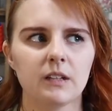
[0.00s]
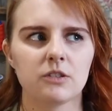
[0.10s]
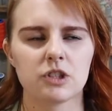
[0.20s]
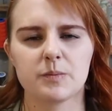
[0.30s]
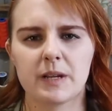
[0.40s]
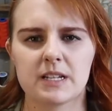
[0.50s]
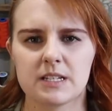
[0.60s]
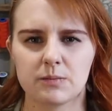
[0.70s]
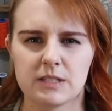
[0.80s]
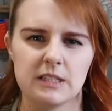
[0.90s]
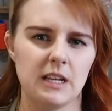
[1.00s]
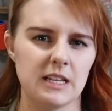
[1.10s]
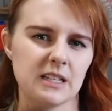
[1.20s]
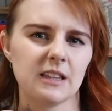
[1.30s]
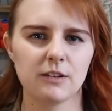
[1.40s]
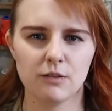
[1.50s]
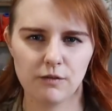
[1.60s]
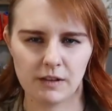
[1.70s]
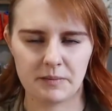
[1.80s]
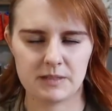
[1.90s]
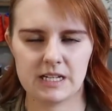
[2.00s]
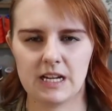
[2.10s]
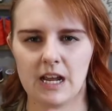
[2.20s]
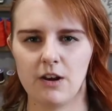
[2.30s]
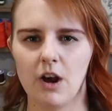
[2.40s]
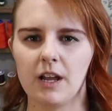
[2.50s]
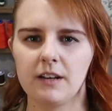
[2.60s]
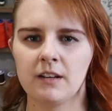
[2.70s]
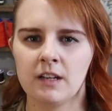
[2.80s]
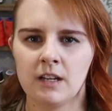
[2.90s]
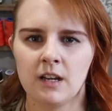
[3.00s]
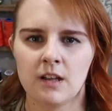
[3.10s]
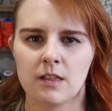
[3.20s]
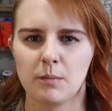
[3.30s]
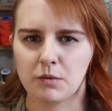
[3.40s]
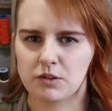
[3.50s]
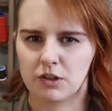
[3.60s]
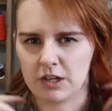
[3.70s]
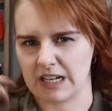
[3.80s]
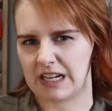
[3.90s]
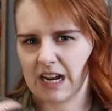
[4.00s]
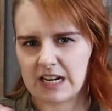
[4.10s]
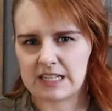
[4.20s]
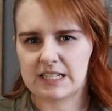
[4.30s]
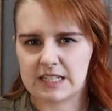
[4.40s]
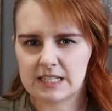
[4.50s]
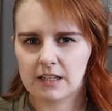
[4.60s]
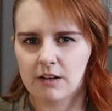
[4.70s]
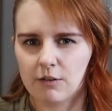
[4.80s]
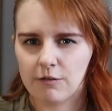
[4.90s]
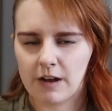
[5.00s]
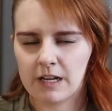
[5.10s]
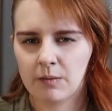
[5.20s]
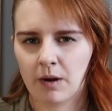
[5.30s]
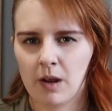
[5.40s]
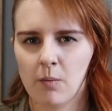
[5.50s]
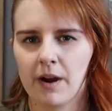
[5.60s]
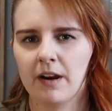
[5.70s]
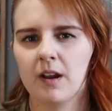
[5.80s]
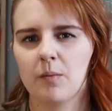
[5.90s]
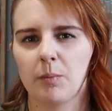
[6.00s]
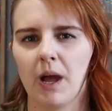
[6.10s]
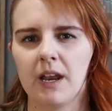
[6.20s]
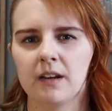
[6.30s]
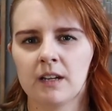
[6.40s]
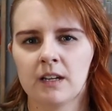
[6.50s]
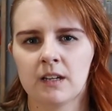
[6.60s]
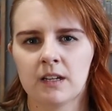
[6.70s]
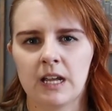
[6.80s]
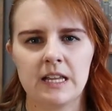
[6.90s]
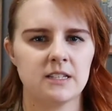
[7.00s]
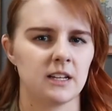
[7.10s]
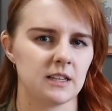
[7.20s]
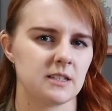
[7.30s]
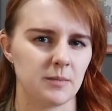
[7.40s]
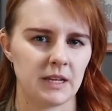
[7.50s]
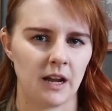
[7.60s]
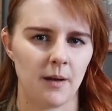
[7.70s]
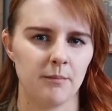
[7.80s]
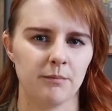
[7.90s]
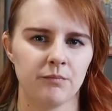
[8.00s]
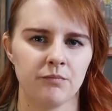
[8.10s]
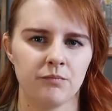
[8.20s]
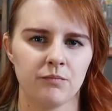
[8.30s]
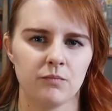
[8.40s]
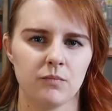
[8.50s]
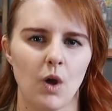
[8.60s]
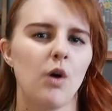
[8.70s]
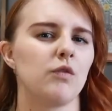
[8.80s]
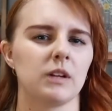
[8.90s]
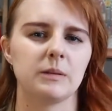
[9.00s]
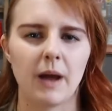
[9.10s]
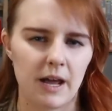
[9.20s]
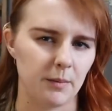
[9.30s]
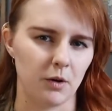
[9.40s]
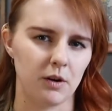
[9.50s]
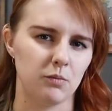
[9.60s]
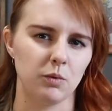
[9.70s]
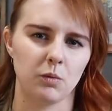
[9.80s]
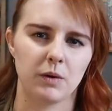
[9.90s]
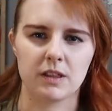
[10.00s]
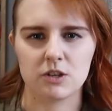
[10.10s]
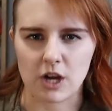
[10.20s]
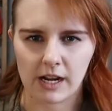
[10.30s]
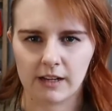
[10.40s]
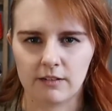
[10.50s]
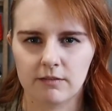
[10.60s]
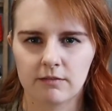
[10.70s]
just because it's a little flimsy and not the most sturdy, and it kind of sits a little funny when I wear it, but it's not something I'm overly mad about and wouldn't wear the jacket,